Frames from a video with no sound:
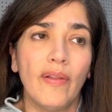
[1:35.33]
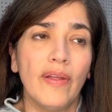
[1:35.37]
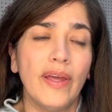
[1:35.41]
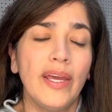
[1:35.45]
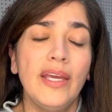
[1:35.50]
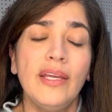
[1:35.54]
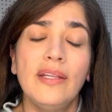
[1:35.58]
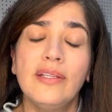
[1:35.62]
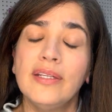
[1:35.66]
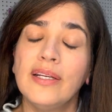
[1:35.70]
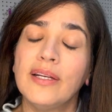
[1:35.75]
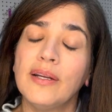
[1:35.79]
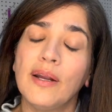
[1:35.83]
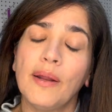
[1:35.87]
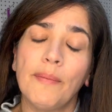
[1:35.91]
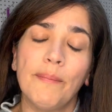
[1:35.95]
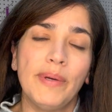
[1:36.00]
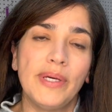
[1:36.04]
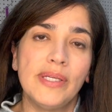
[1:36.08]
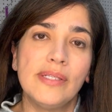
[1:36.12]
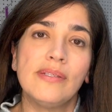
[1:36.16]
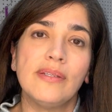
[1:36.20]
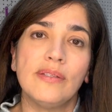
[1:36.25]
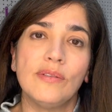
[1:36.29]
He did an
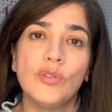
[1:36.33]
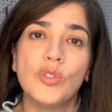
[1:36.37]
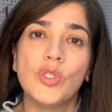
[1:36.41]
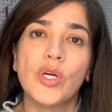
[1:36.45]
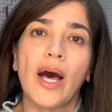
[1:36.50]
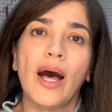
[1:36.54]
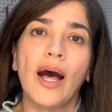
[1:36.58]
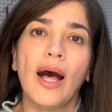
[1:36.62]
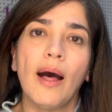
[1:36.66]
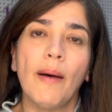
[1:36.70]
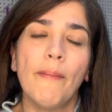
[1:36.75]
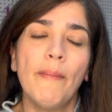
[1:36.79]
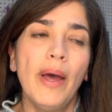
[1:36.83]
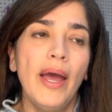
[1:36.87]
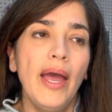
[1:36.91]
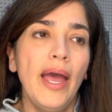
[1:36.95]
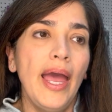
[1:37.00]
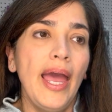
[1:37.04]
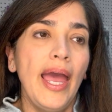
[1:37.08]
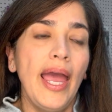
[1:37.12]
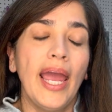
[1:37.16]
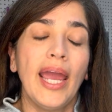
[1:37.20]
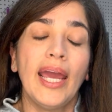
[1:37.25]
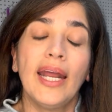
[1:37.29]
amazing job.
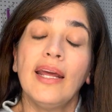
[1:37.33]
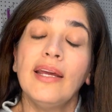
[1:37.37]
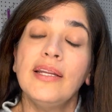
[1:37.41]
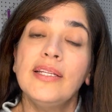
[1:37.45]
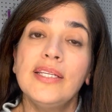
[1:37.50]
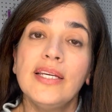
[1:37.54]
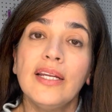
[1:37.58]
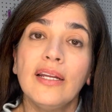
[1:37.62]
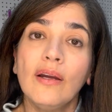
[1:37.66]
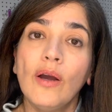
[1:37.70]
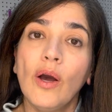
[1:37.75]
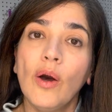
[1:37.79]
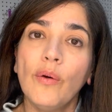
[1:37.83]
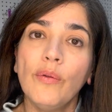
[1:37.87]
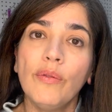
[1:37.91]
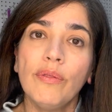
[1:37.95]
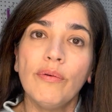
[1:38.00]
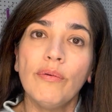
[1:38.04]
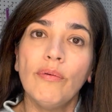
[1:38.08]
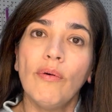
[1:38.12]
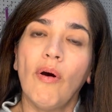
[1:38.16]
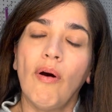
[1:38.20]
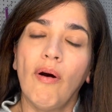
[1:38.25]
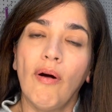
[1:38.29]
And I didn't go
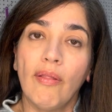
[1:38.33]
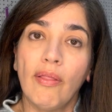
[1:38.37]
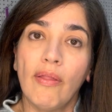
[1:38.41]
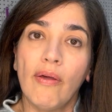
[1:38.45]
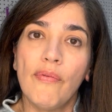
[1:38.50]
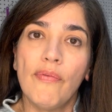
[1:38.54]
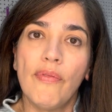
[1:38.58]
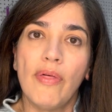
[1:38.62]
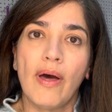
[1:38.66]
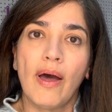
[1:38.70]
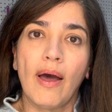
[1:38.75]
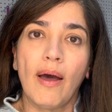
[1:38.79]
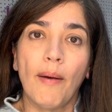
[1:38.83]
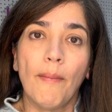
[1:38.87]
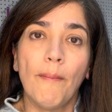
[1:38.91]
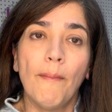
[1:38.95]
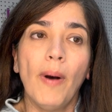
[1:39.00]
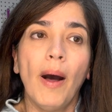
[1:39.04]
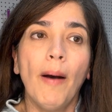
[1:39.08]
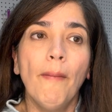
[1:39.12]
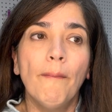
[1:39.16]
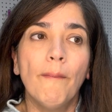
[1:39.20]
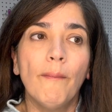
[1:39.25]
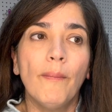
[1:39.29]
through all of them,
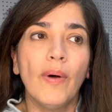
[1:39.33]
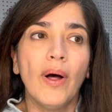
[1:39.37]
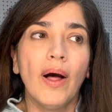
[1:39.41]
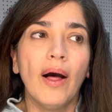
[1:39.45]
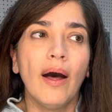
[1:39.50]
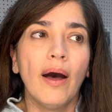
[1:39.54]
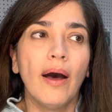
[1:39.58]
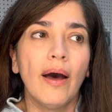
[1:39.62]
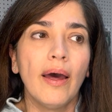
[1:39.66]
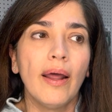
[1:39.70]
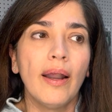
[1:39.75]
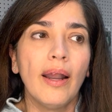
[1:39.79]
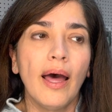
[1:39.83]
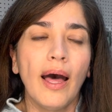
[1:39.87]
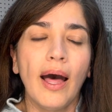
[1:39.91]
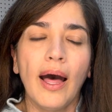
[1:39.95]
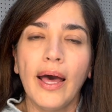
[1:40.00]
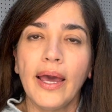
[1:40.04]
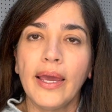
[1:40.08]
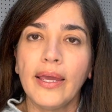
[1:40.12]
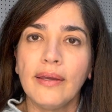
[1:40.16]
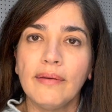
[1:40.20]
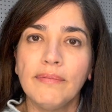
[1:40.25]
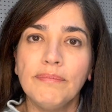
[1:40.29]
but
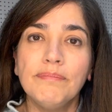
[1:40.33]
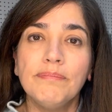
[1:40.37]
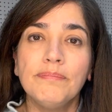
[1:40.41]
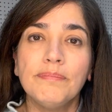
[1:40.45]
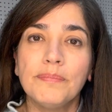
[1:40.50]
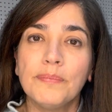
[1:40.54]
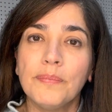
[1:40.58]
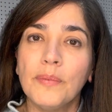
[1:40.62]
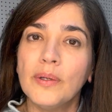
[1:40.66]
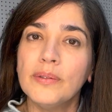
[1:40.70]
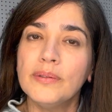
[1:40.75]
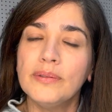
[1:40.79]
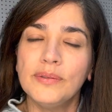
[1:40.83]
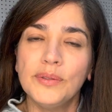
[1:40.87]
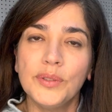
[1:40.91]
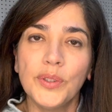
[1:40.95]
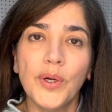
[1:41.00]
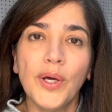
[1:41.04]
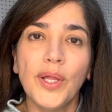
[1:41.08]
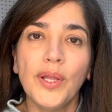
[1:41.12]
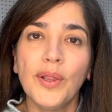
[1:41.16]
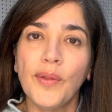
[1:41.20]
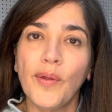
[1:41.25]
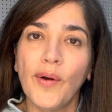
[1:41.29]
I
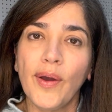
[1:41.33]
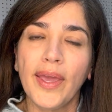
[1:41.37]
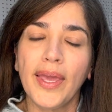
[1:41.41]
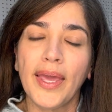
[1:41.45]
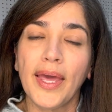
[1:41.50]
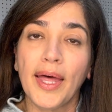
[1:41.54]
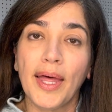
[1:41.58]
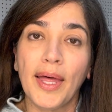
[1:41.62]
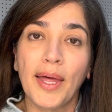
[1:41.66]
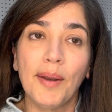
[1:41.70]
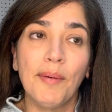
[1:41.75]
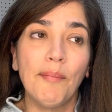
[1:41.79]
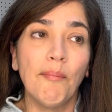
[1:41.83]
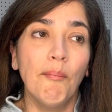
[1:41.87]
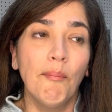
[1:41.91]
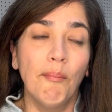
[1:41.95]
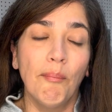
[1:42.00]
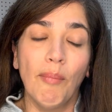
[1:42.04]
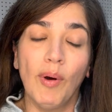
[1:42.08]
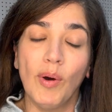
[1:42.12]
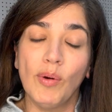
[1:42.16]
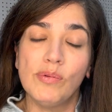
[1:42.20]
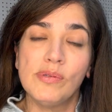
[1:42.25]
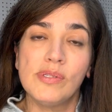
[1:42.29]
took a look at
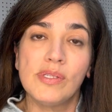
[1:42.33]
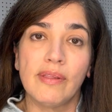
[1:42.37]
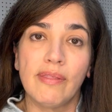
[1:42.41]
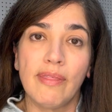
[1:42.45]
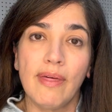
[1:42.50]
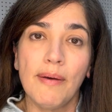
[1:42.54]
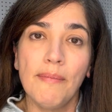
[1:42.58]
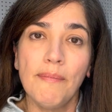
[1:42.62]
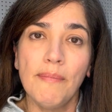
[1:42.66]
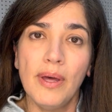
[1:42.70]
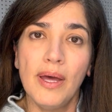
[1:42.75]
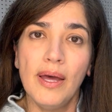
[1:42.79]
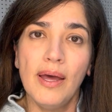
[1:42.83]
most of them.